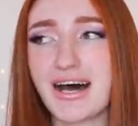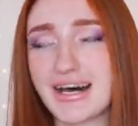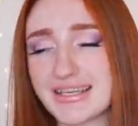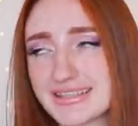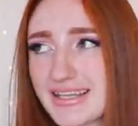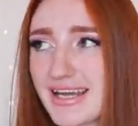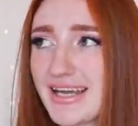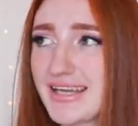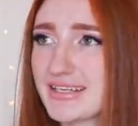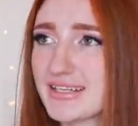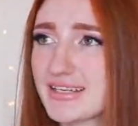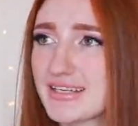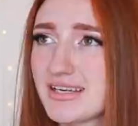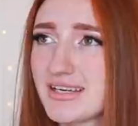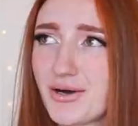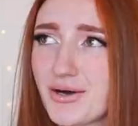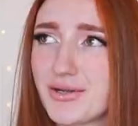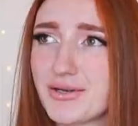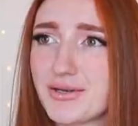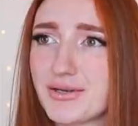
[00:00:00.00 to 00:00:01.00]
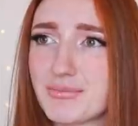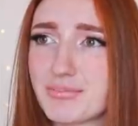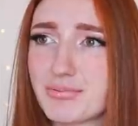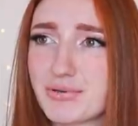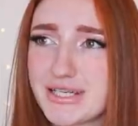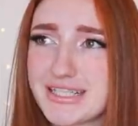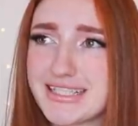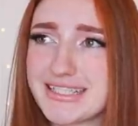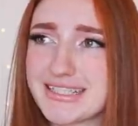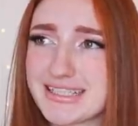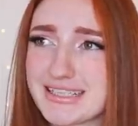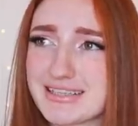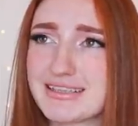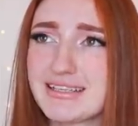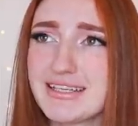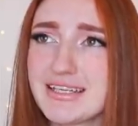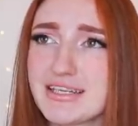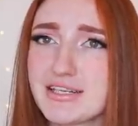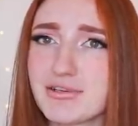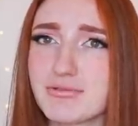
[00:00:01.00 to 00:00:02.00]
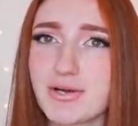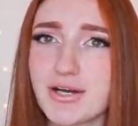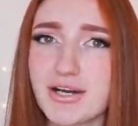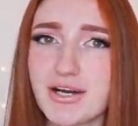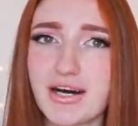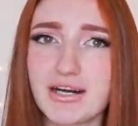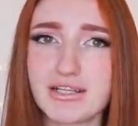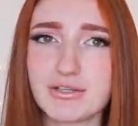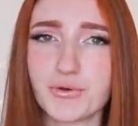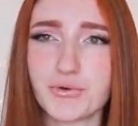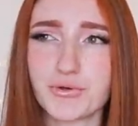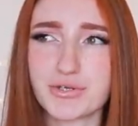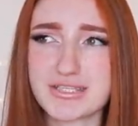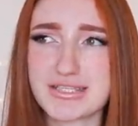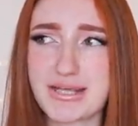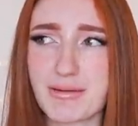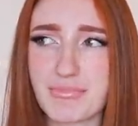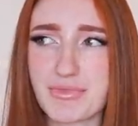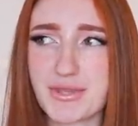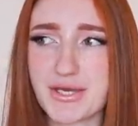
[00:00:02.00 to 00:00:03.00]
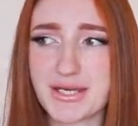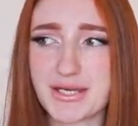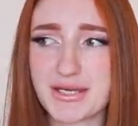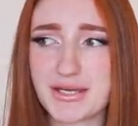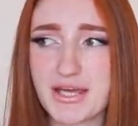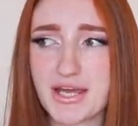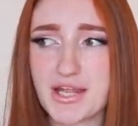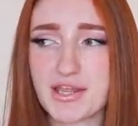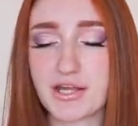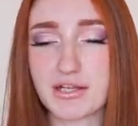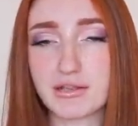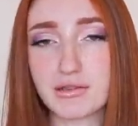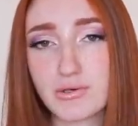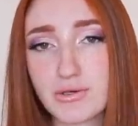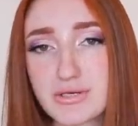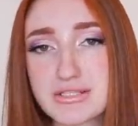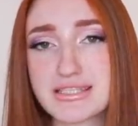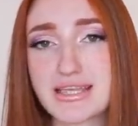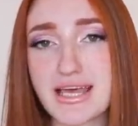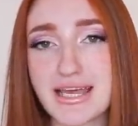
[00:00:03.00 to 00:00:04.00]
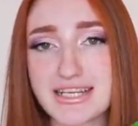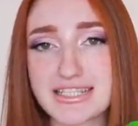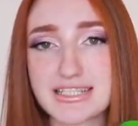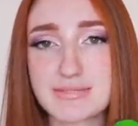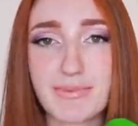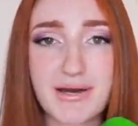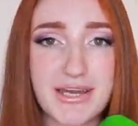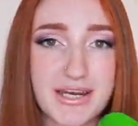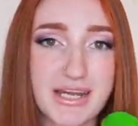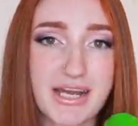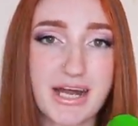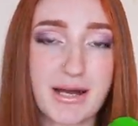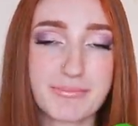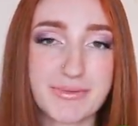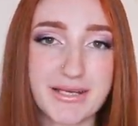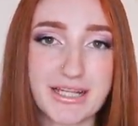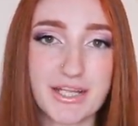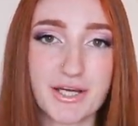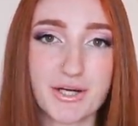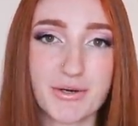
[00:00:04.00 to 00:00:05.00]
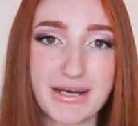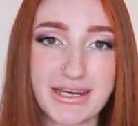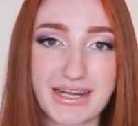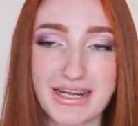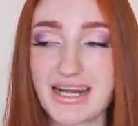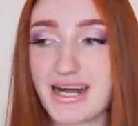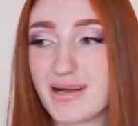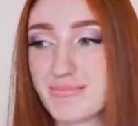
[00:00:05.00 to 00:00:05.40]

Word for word: unlike on Pretty Little Thing, where I'll order something that looks like it's buttercup yellow and it